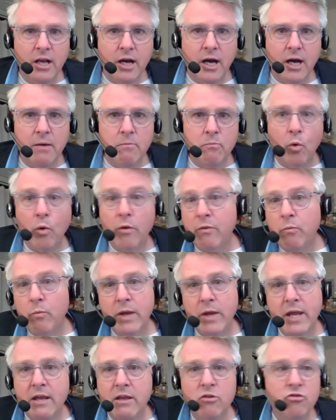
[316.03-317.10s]
more than
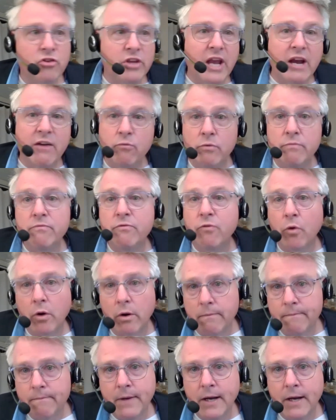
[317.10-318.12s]
we usually have room for.